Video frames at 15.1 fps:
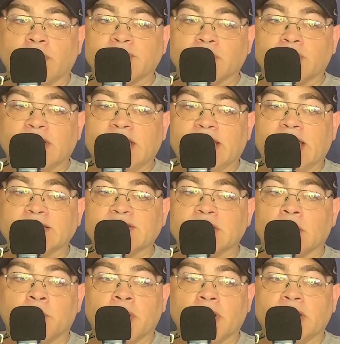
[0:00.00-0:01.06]
wizard, he gains the
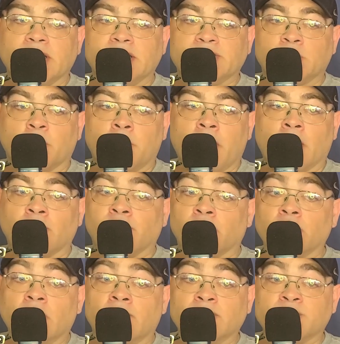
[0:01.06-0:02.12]
ability to prepare
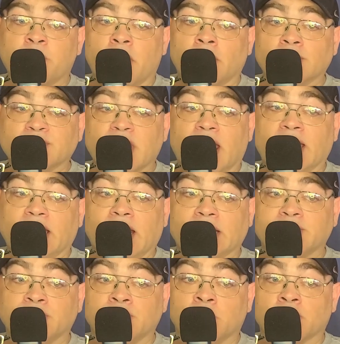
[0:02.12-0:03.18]
3rd level spells and can
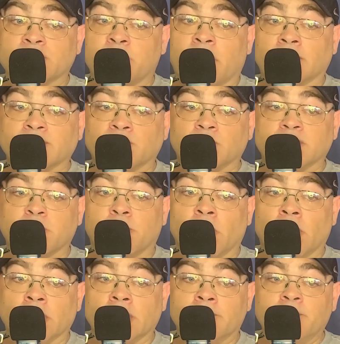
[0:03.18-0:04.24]
add 2 more spells to his
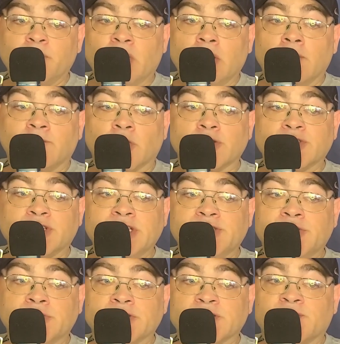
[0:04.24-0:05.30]
book. First, he
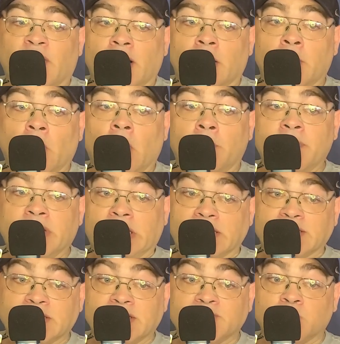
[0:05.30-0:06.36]
chooses Fireball
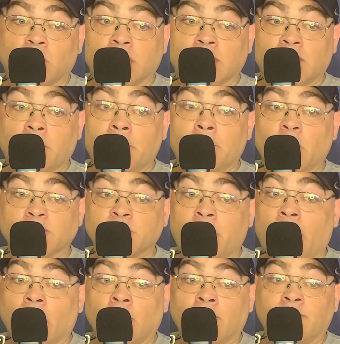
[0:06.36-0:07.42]
because it is one of the most
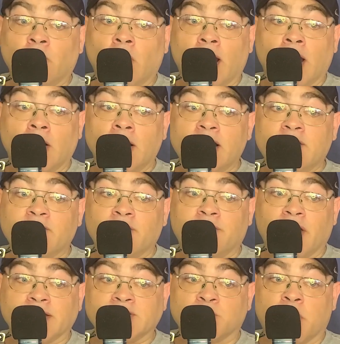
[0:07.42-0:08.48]
powerful area of
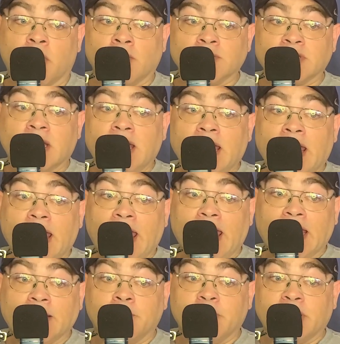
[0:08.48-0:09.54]
effect spells,
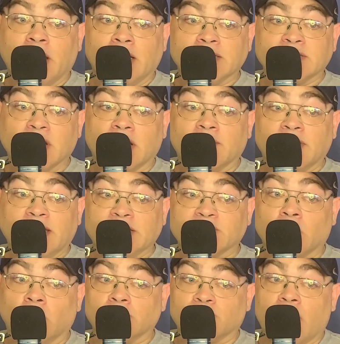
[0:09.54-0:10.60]
and because of his
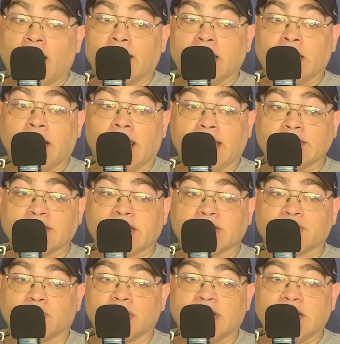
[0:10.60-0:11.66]
Gold Dragon
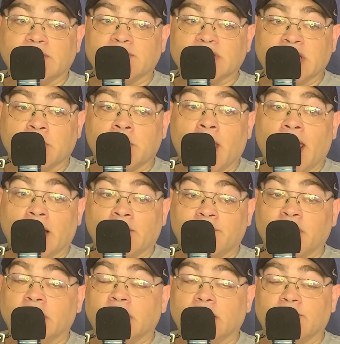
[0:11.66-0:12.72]
ancestry gives him an
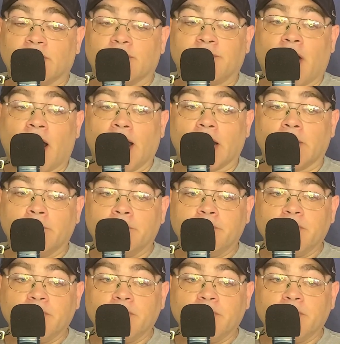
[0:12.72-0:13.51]
affinity for fire.